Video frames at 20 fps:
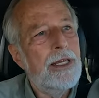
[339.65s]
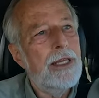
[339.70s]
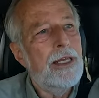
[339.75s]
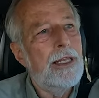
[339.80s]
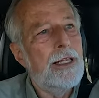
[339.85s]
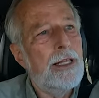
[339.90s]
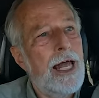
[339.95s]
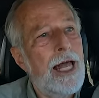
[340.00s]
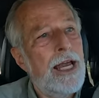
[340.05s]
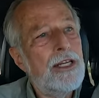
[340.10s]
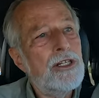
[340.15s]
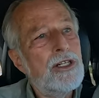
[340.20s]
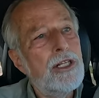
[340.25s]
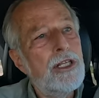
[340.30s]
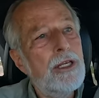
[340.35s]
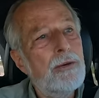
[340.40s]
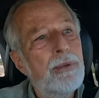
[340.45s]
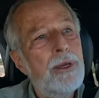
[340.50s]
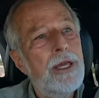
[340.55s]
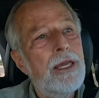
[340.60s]
It'll
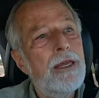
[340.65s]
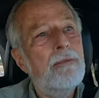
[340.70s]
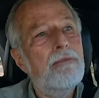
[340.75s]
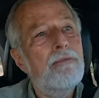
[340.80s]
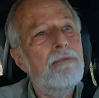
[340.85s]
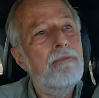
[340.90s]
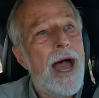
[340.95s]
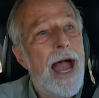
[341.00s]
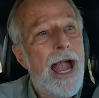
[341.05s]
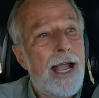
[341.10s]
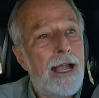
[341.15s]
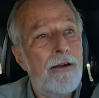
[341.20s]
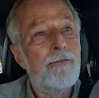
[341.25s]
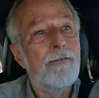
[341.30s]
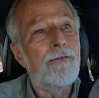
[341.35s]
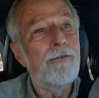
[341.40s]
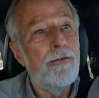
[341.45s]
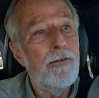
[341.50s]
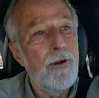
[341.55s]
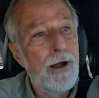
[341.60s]
actually be back
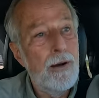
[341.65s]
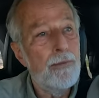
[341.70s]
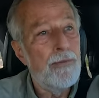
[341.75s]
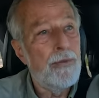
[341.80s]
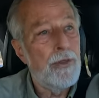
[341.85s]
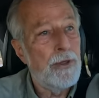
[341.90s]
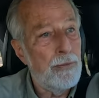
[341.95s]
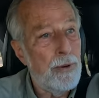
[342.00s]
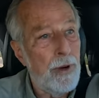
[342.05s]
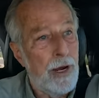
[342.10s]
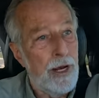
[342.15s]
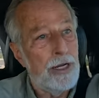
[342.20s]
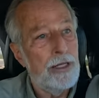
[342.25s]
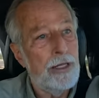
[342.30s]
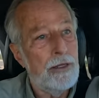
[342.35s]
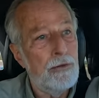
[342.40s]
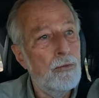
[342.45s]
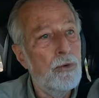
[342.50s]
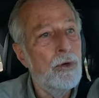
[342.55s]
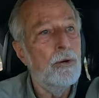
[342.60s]
from the park
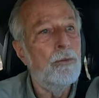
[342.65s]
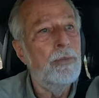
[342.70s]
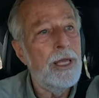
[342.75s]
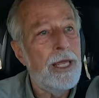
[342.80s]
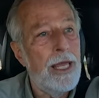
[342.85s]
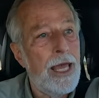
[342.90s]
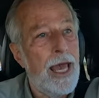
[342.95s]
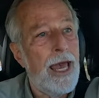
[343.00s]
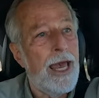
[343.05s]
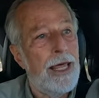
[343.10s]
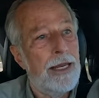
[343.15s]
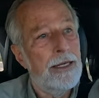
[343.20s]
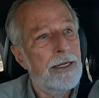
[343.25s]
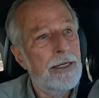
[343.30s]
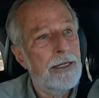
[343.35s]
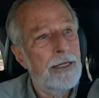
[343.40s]
that we'll be at